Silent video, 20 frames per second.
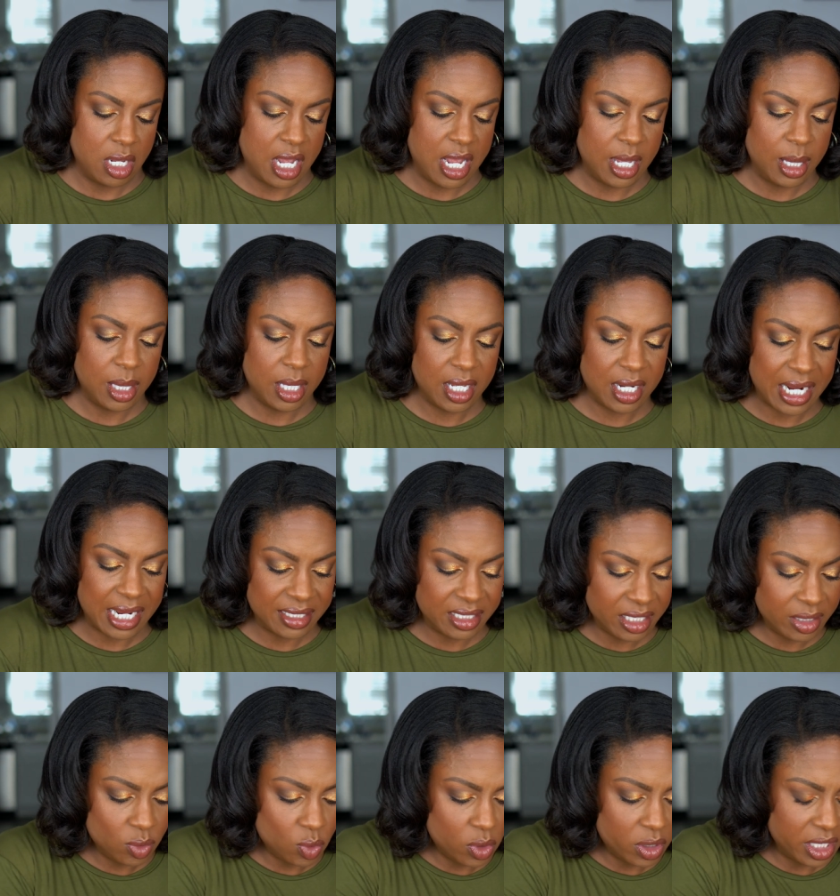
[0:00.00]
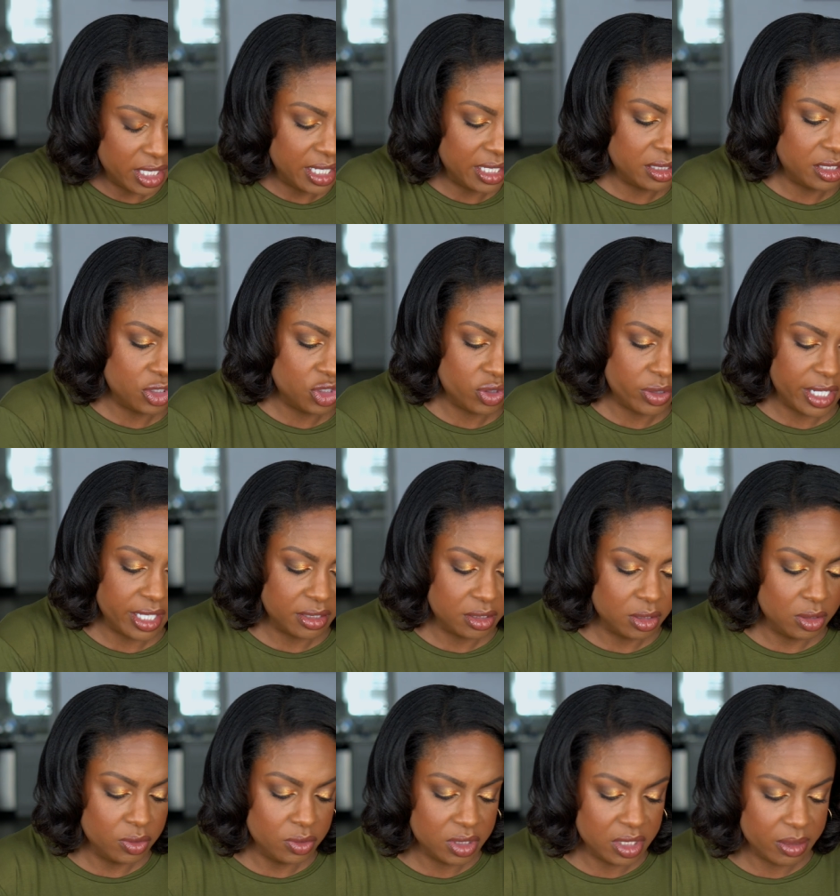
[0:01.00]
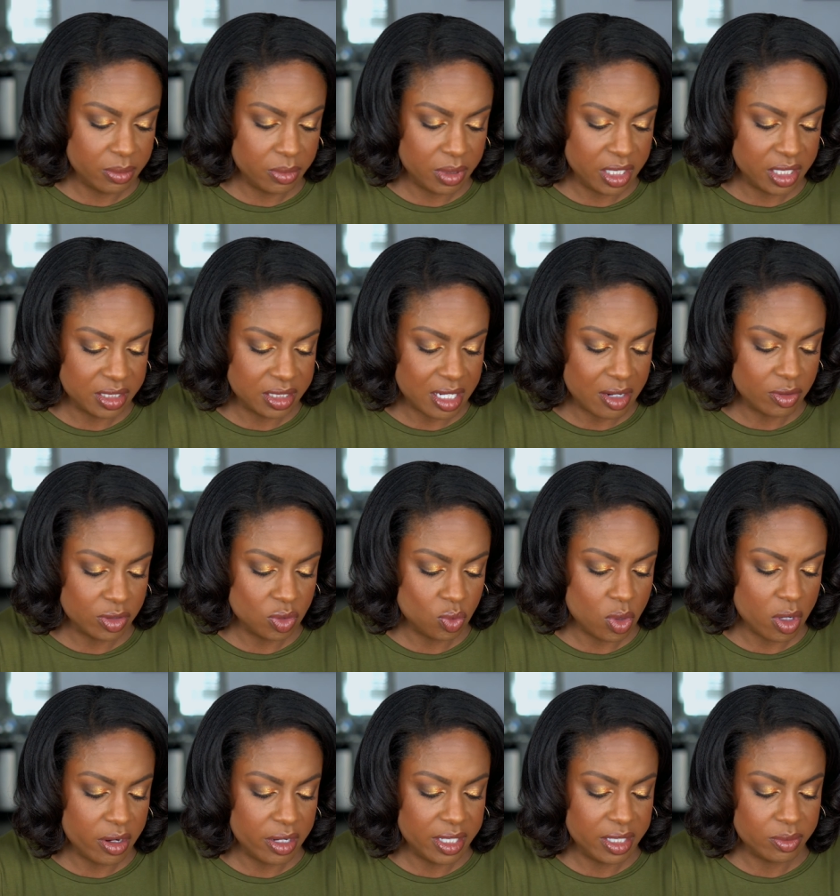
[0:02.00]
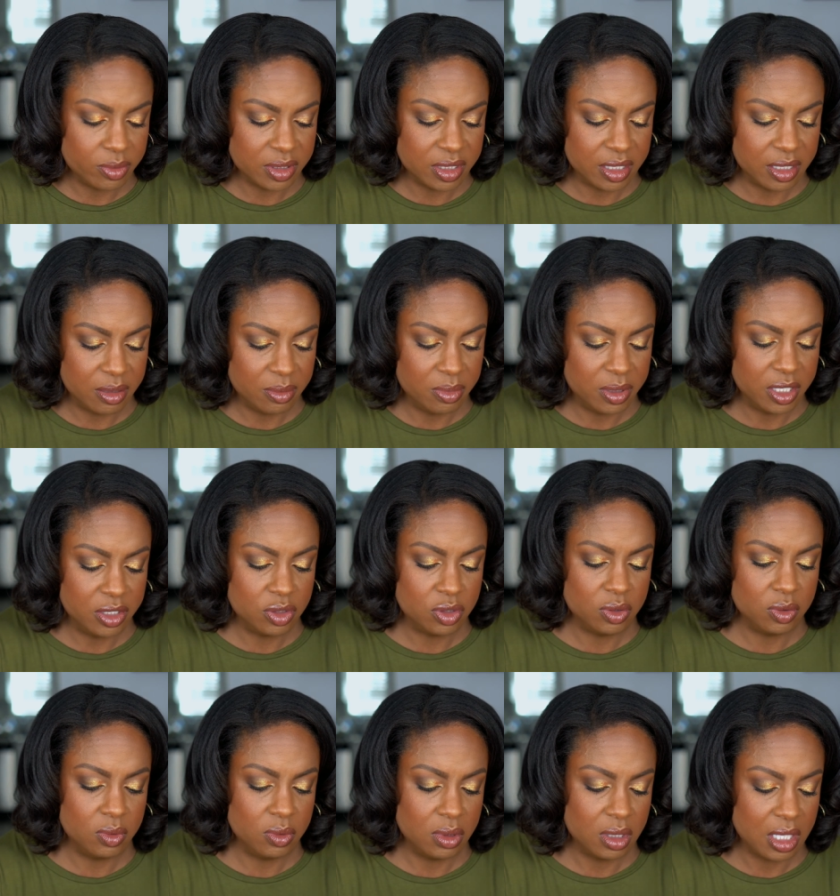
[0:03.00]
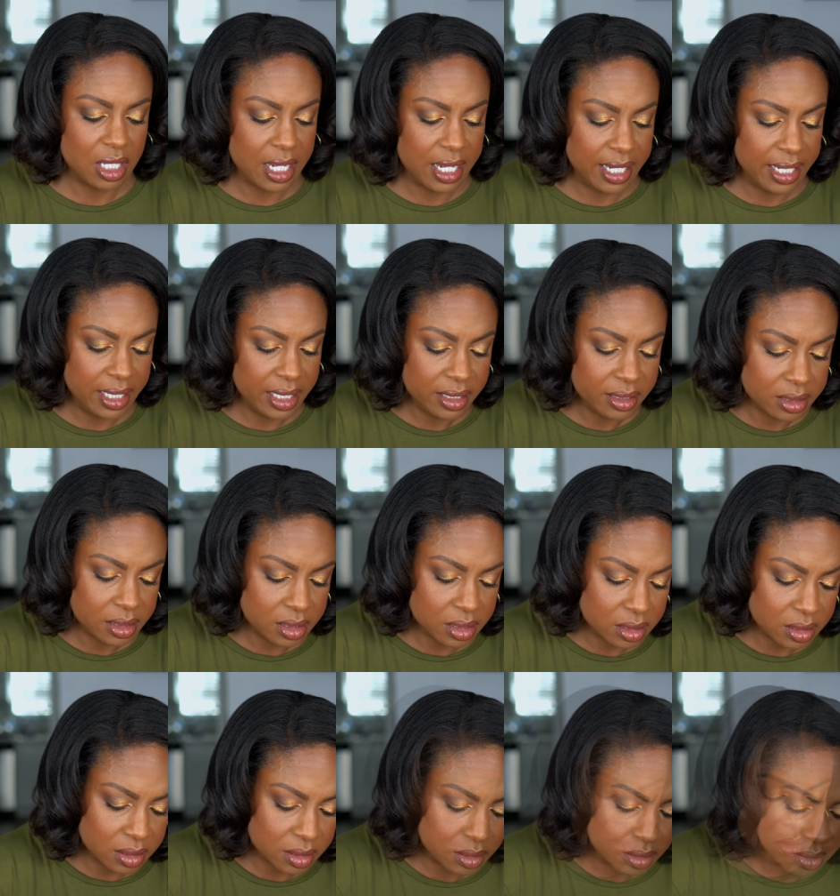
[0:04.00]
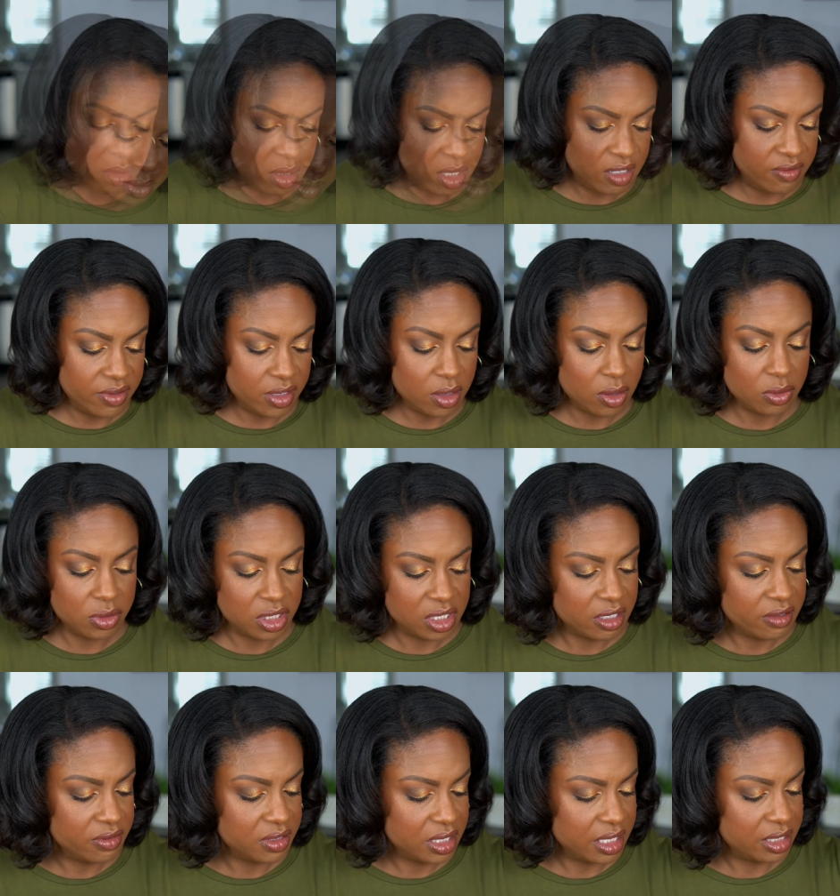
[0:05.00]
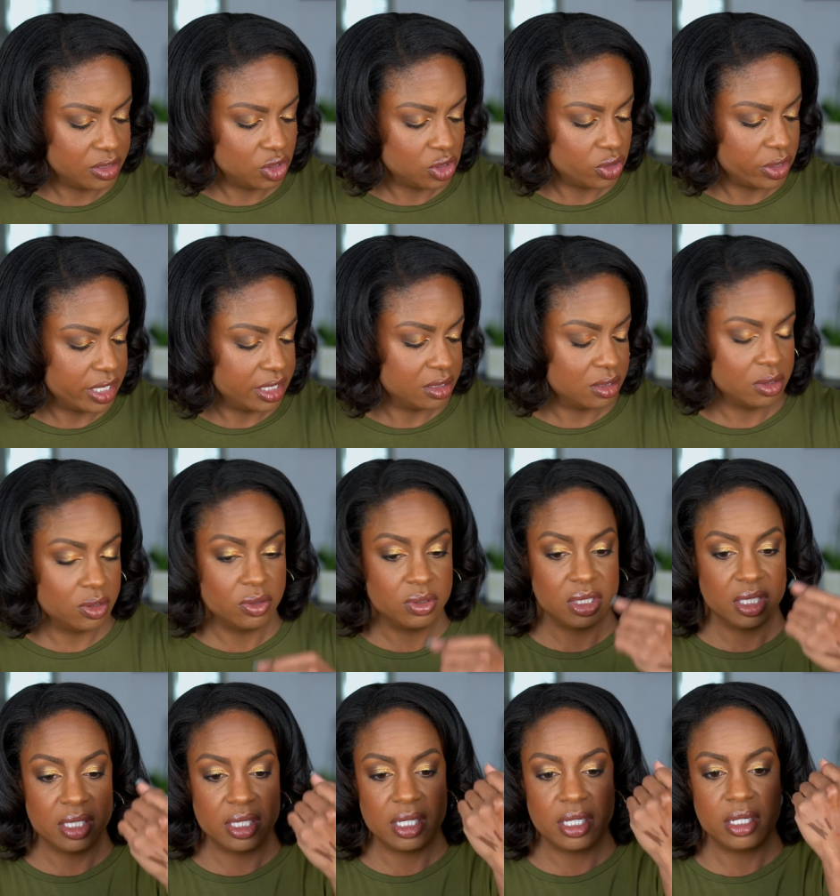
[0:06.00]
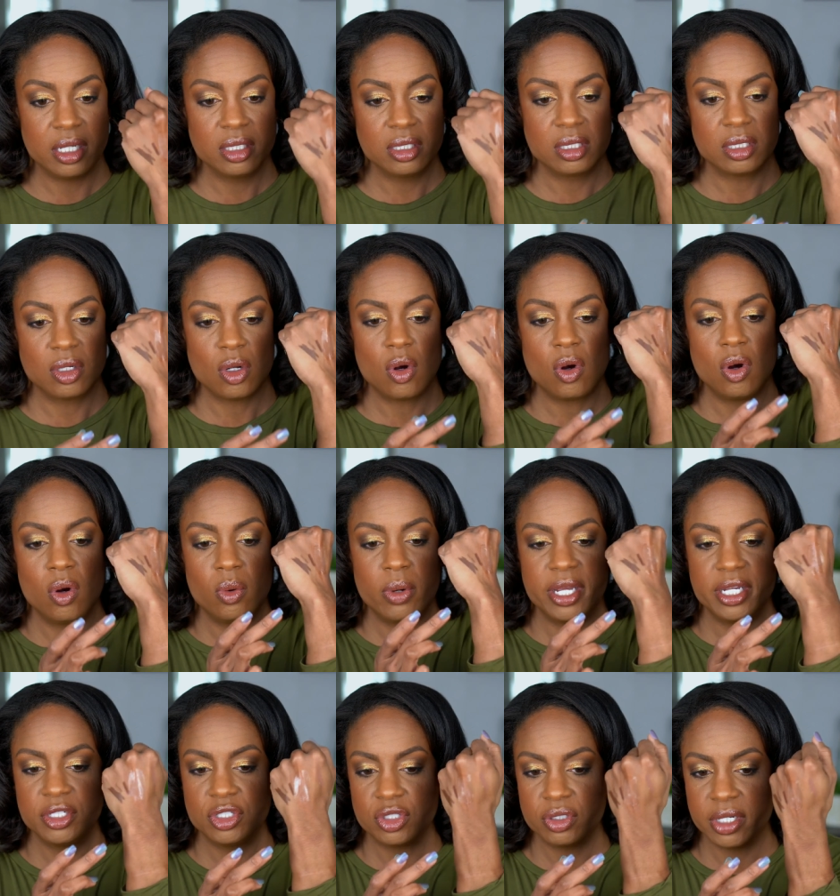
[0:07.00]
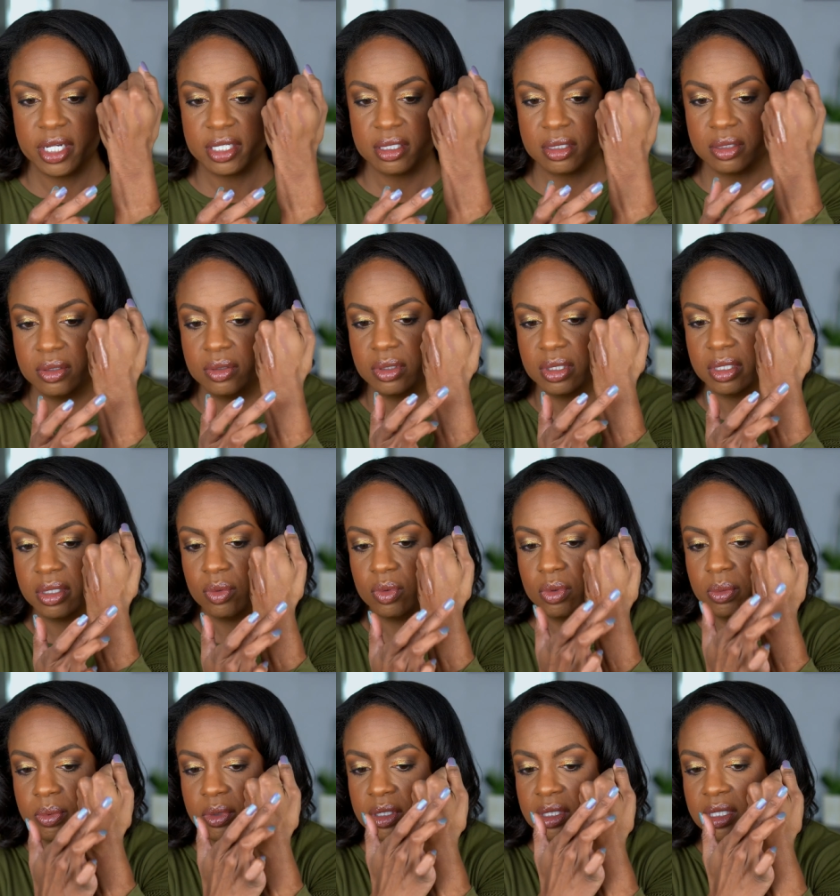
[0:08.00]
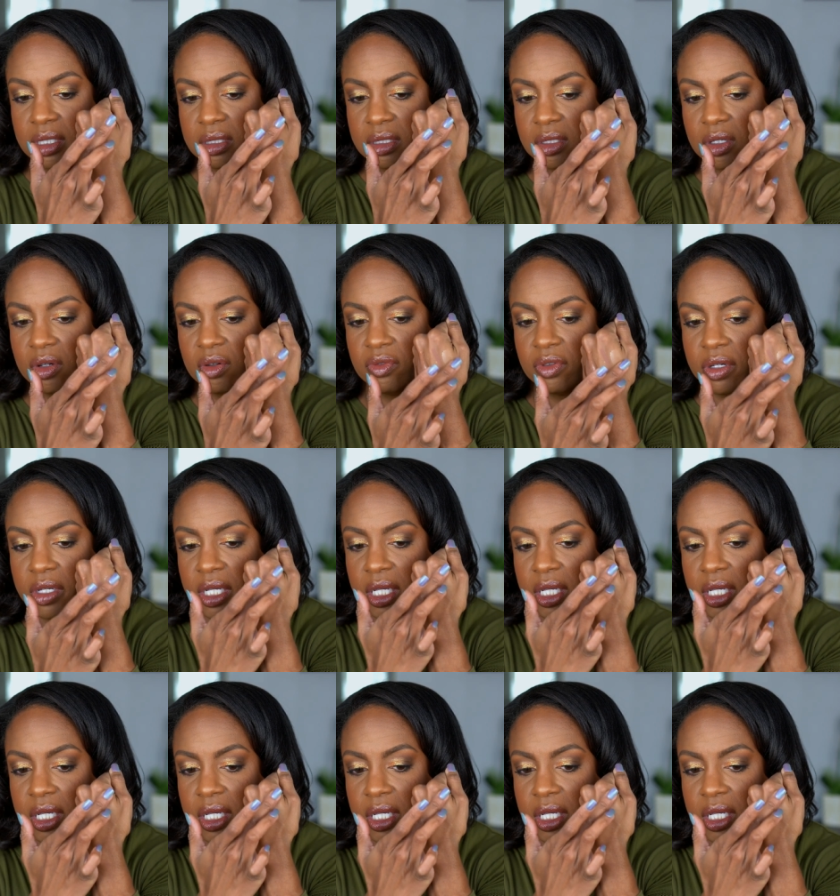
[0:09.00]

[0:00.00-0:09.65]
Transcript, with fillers: And then I didn't want to get the translucent because I was worried it was going to be too light. Even though stuff says translucent, it isn't always translucent. We'll put this over